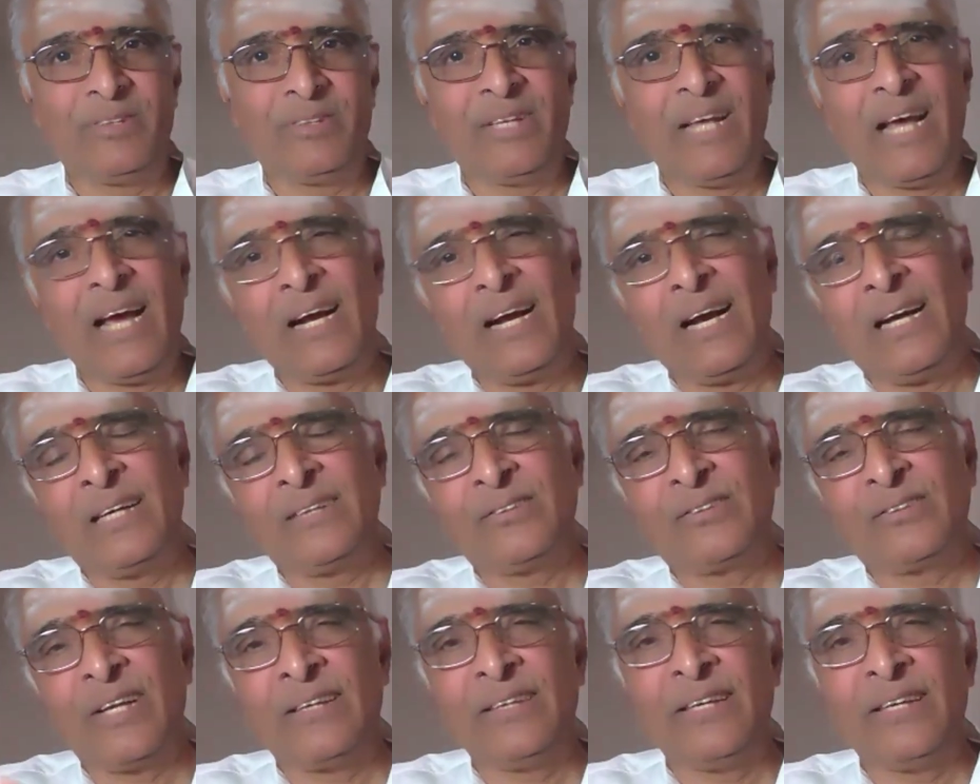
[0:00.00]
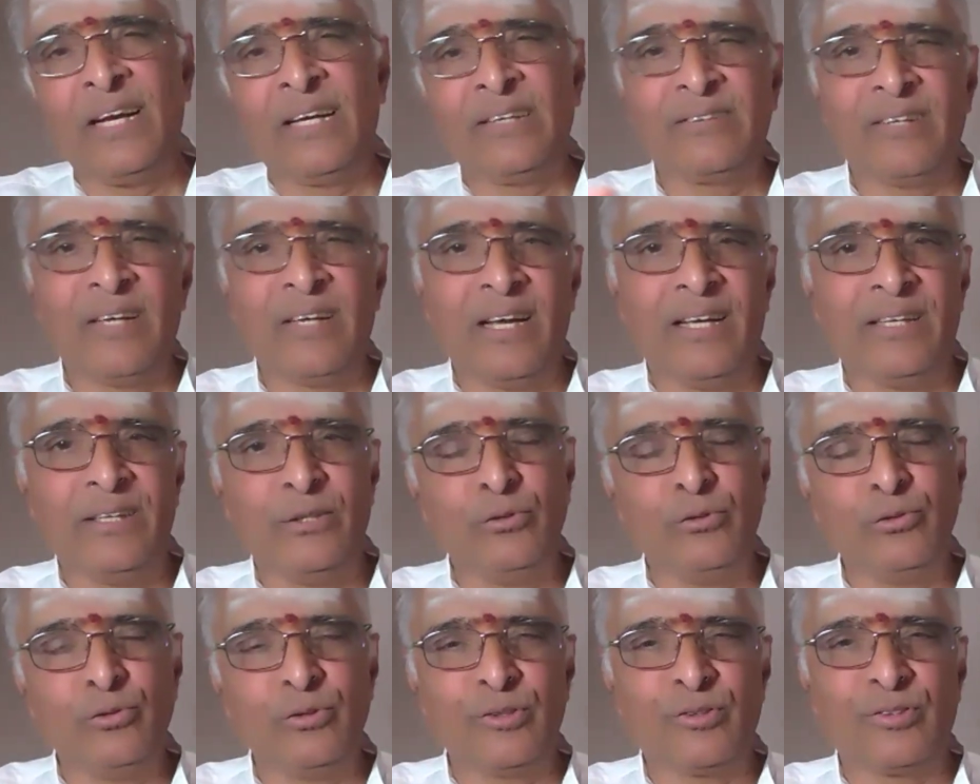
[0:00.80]
Tyaga and sannyasa
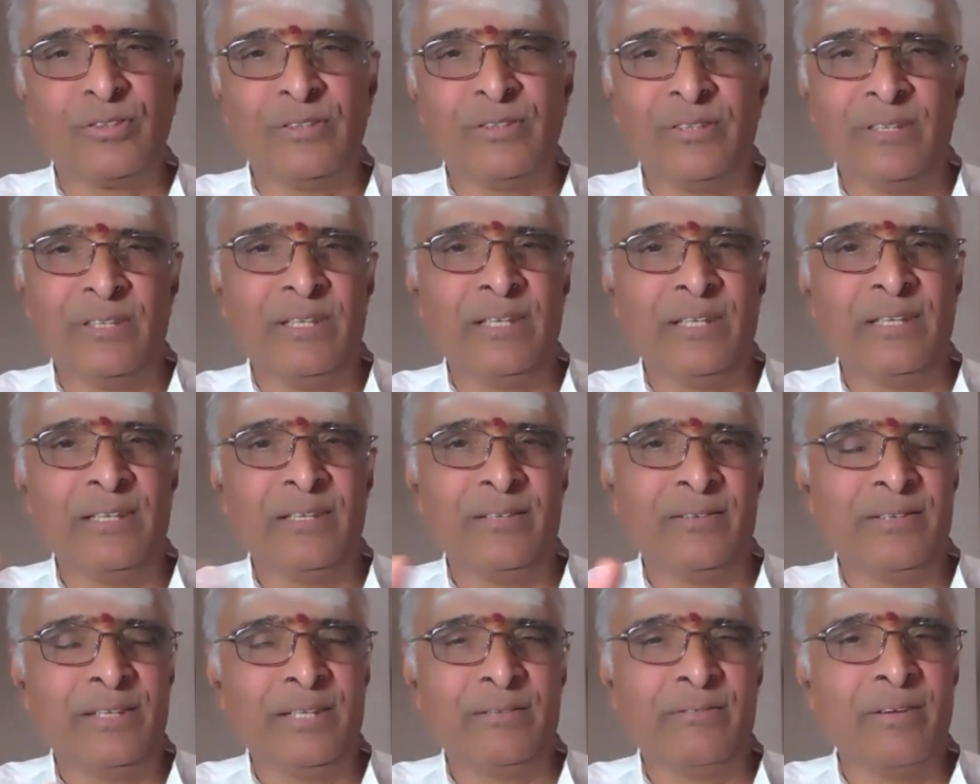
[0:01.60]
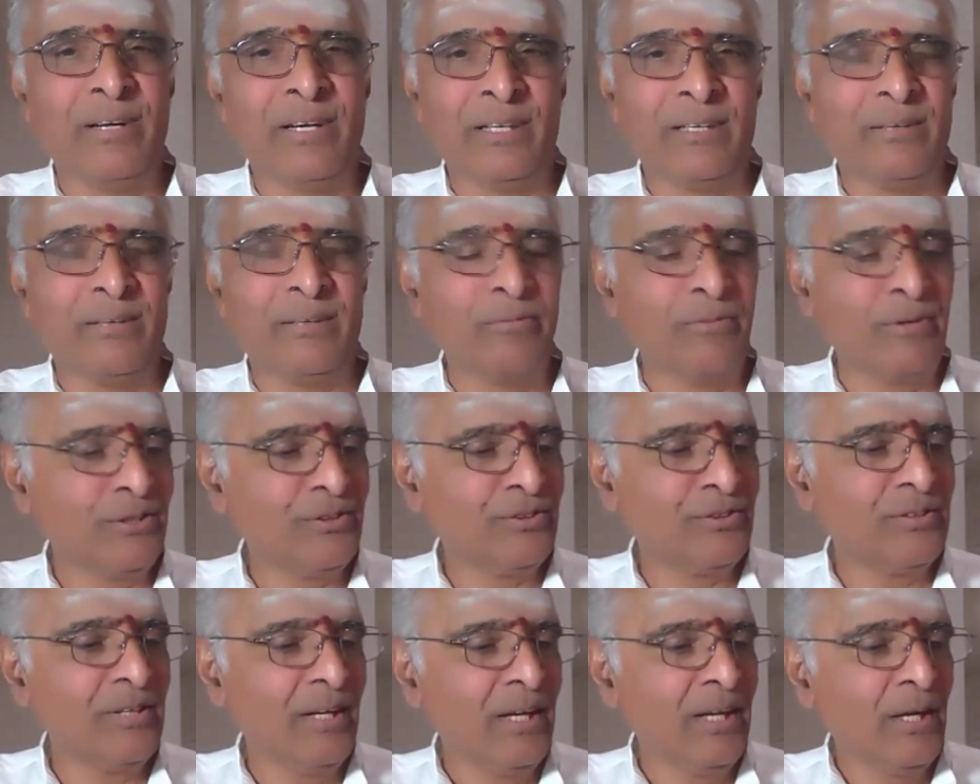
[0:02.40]
uses in the equivalent
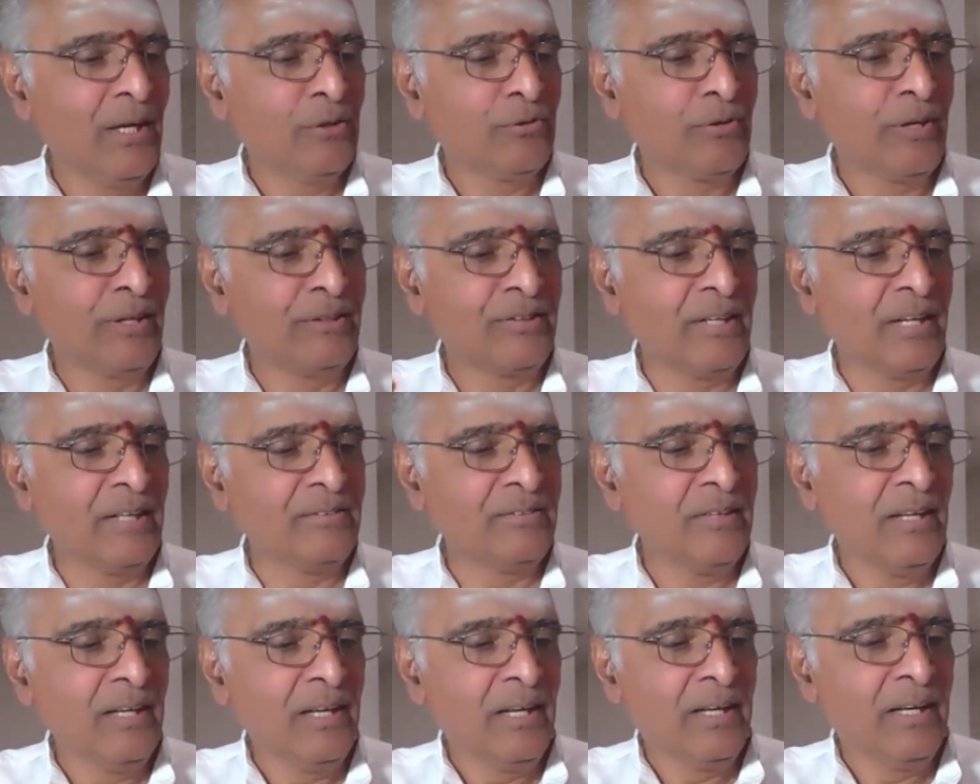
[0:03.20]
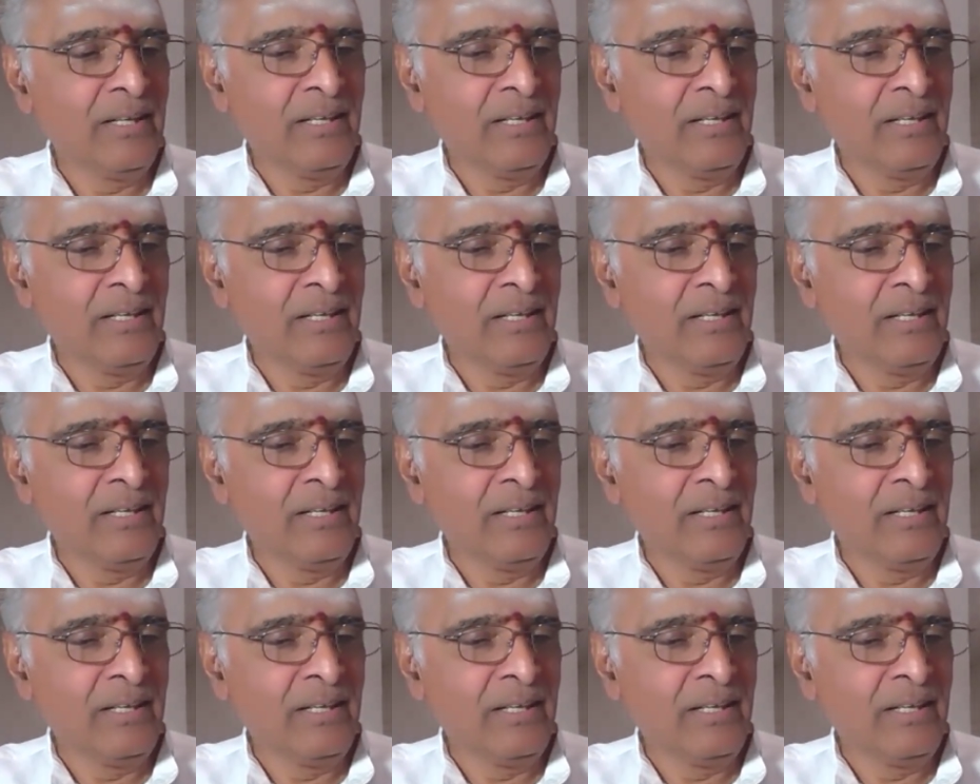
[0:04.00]
words. So he says,